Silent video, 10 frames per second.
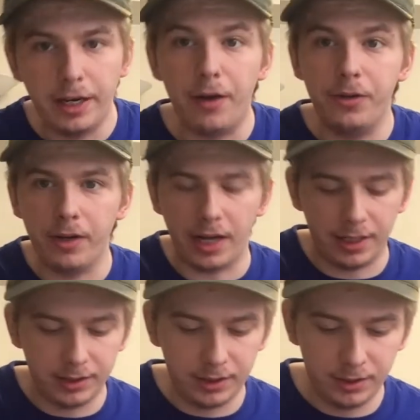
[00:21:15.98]
Now you
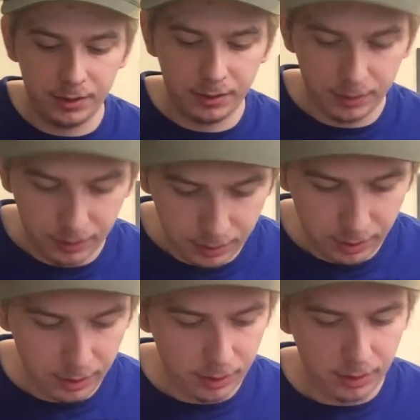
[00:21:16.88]
guys.
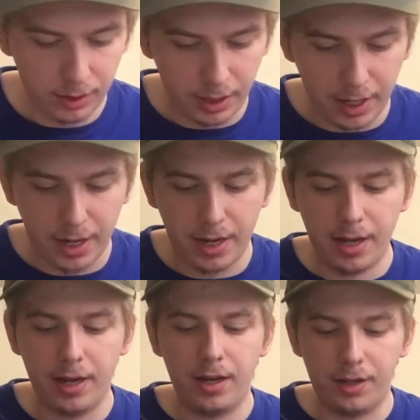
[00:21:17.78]

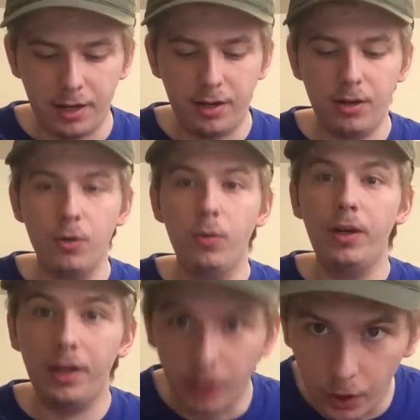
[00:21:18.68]
And here
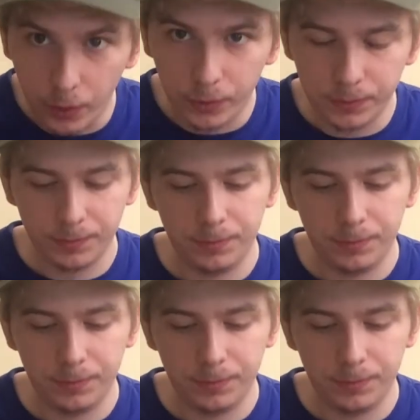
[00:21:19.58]
we go.